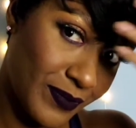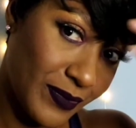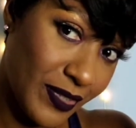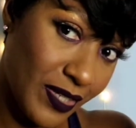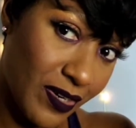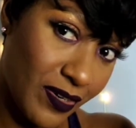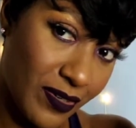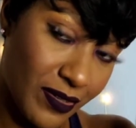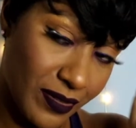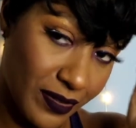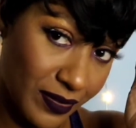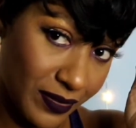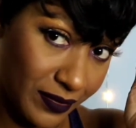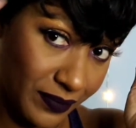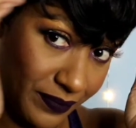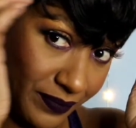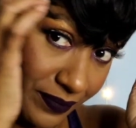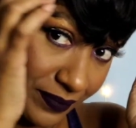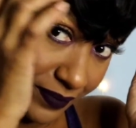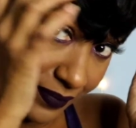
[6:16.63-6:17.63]
Girl,
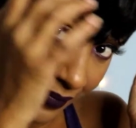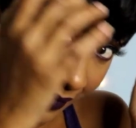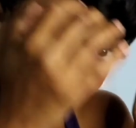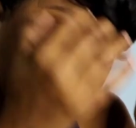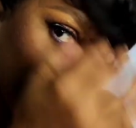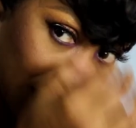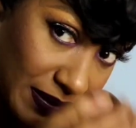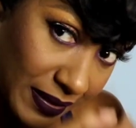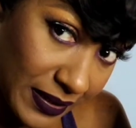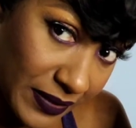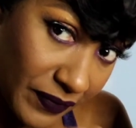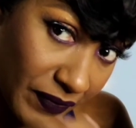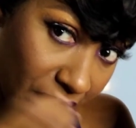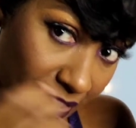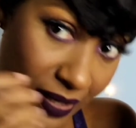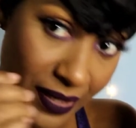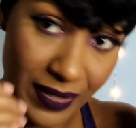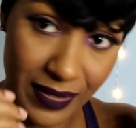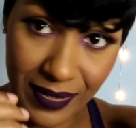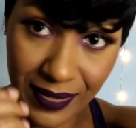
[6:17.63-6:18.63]
this is
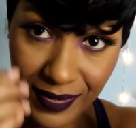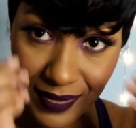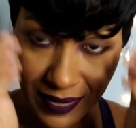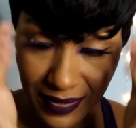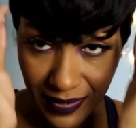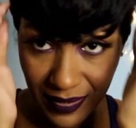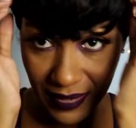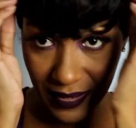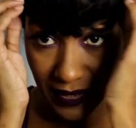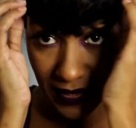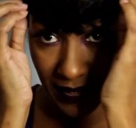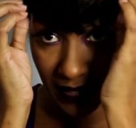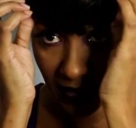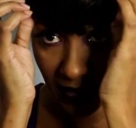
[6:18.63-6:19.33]
fierce. This is